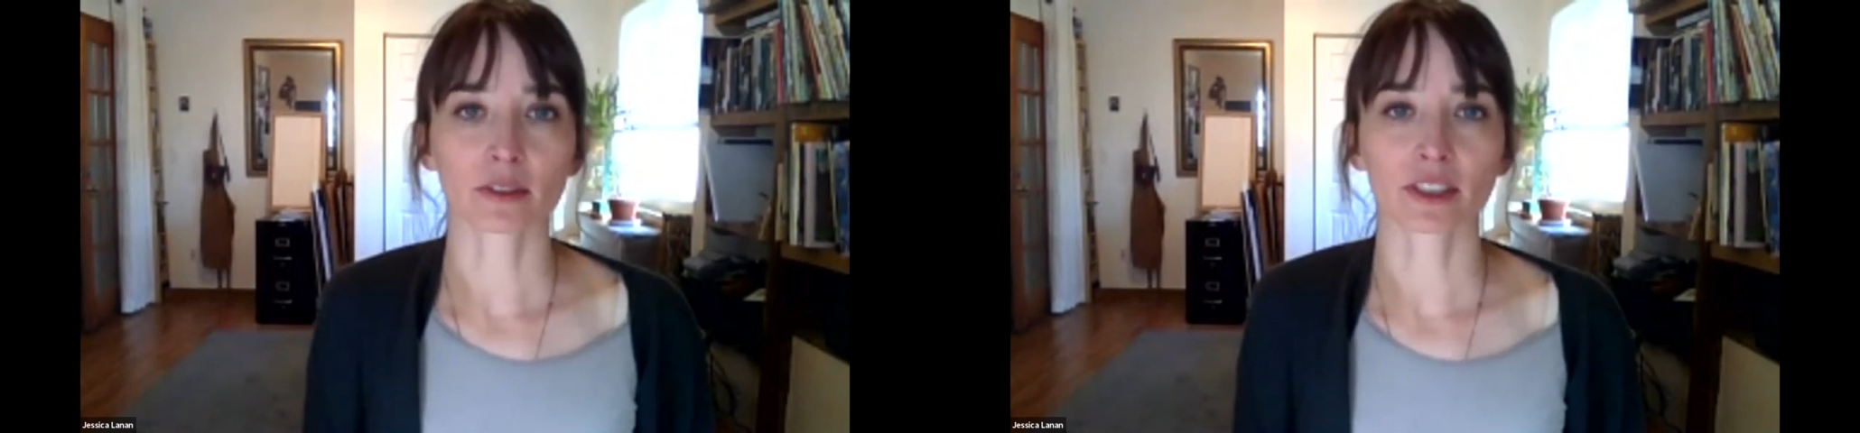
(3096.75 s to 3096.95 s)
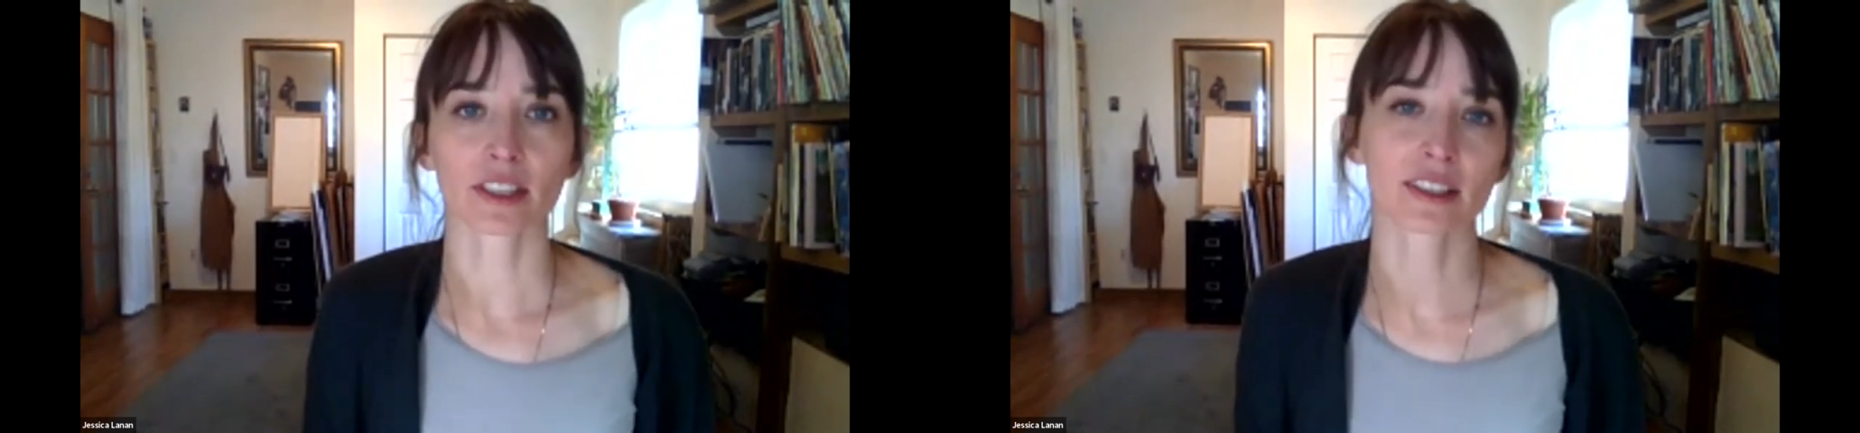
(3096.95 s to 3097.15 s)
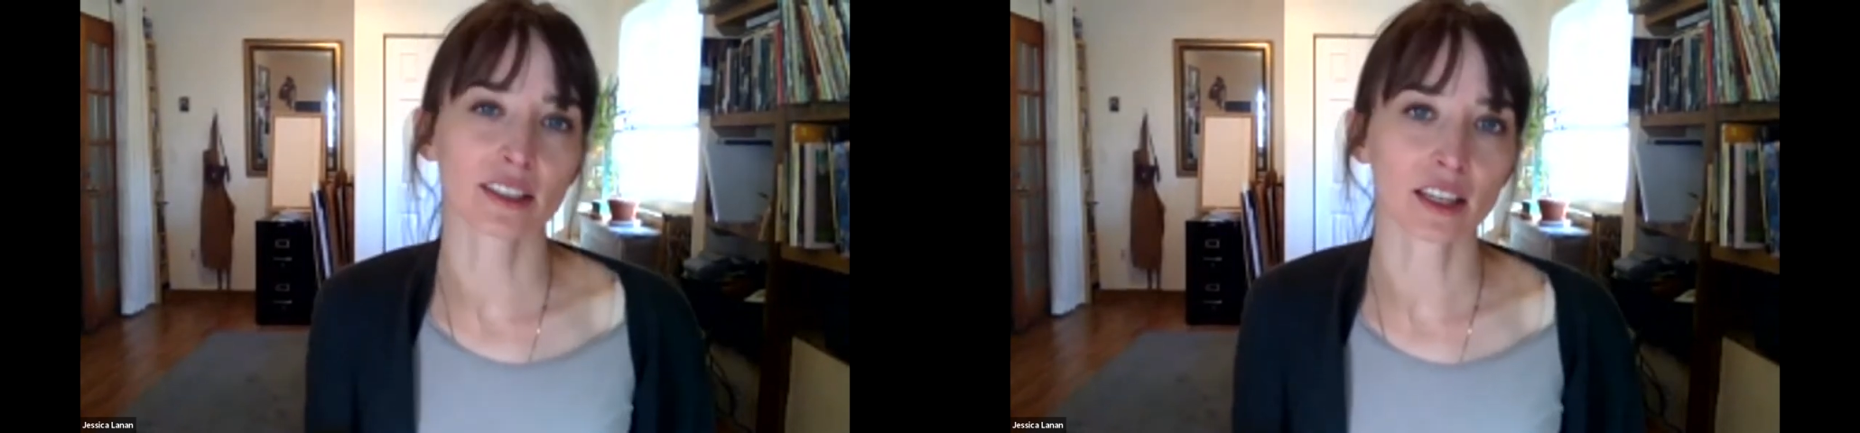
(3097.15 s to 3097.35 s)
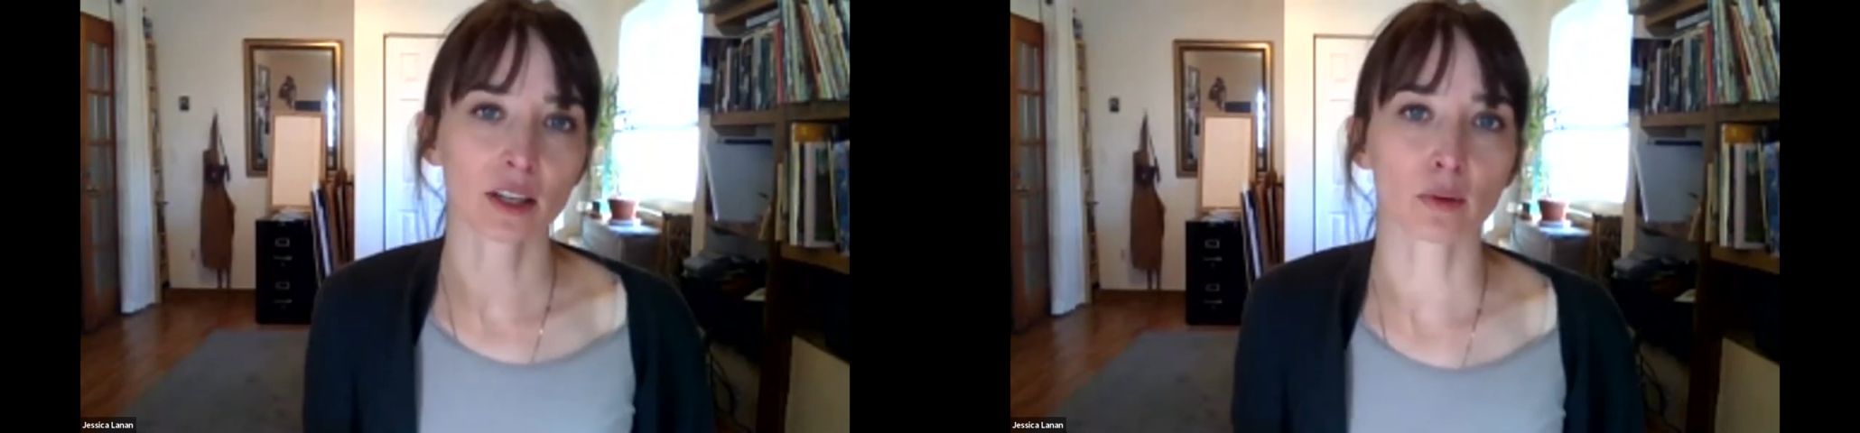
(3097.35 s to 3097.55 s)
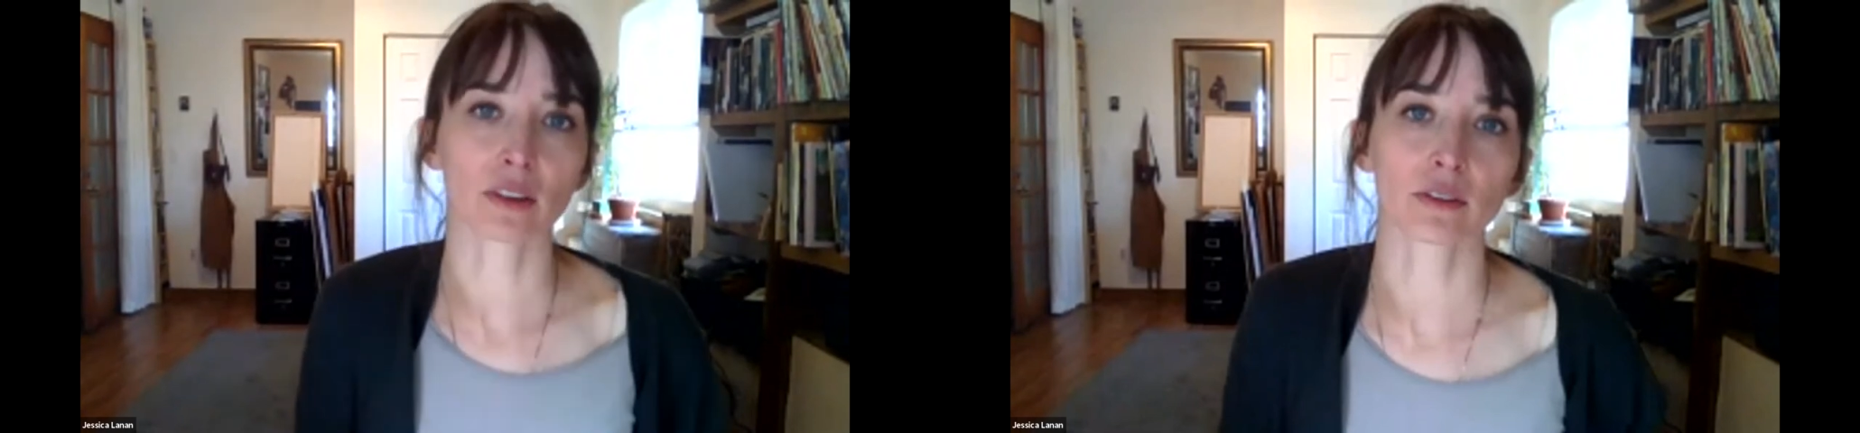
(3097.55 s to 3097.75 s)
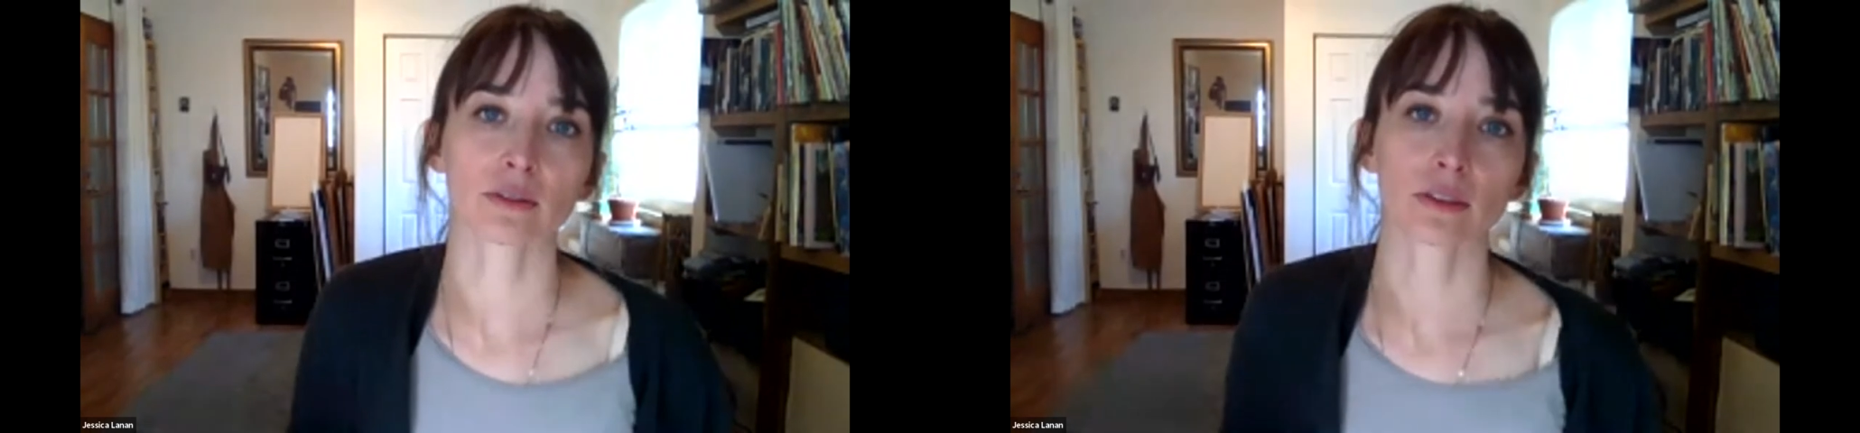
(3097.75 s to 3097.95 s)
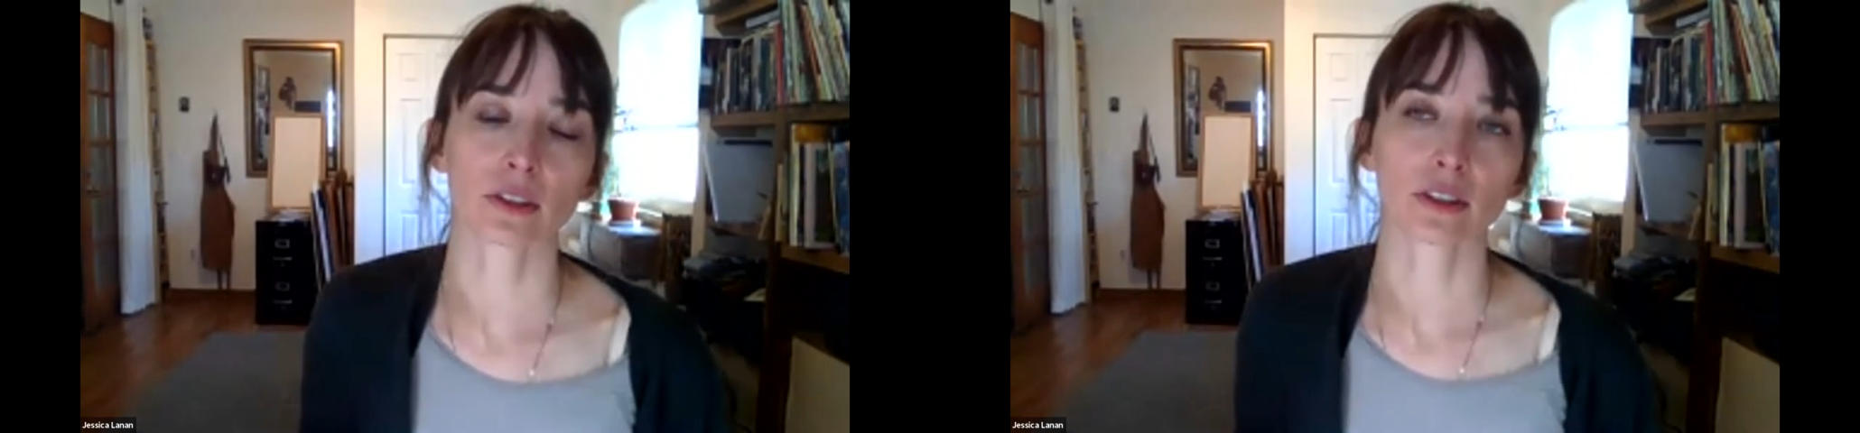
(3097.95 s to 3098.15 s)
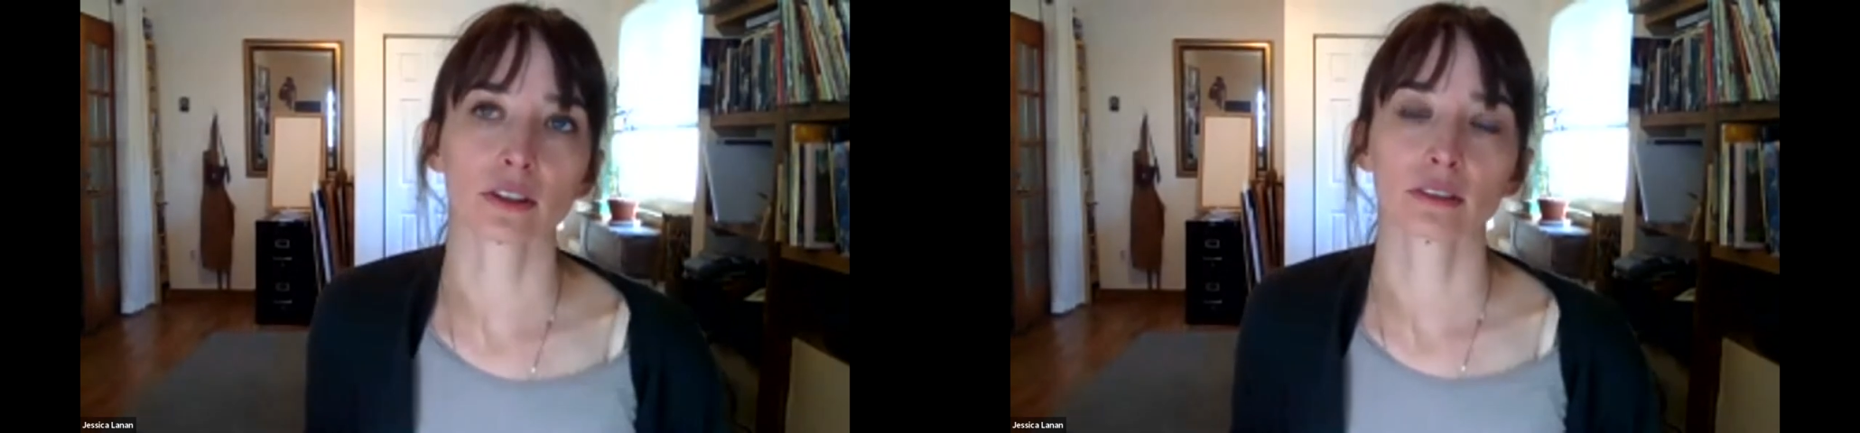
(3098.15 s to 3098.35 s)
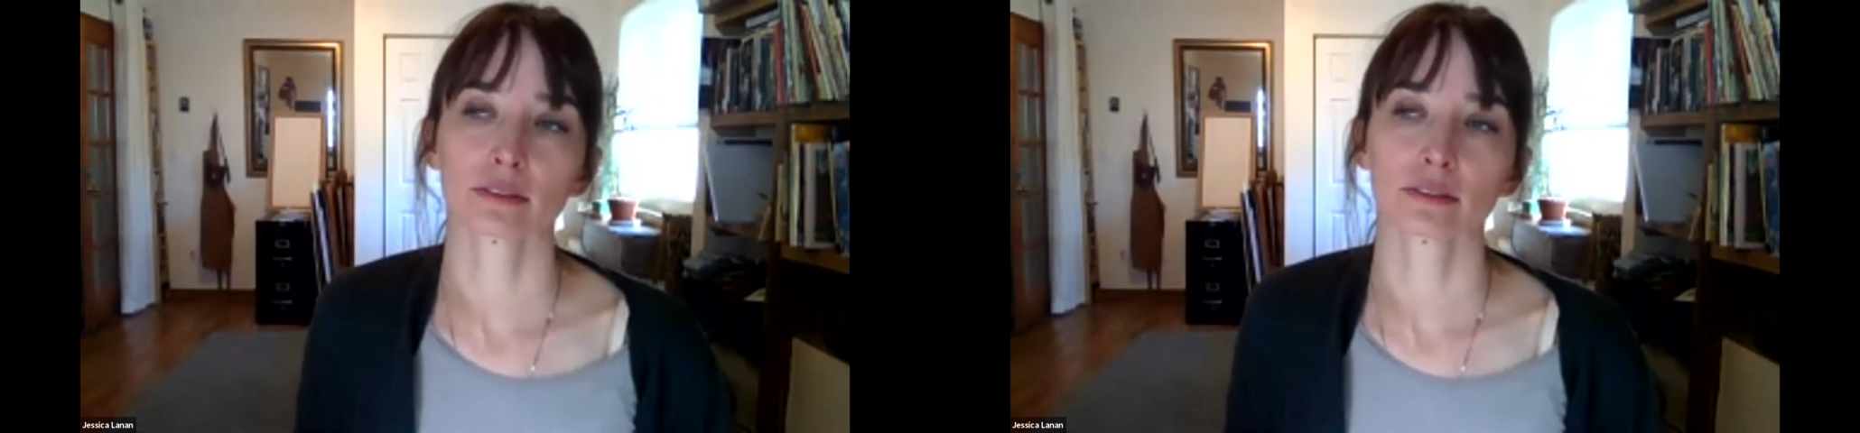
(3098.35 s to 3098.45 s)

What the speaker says: just sitting with it for,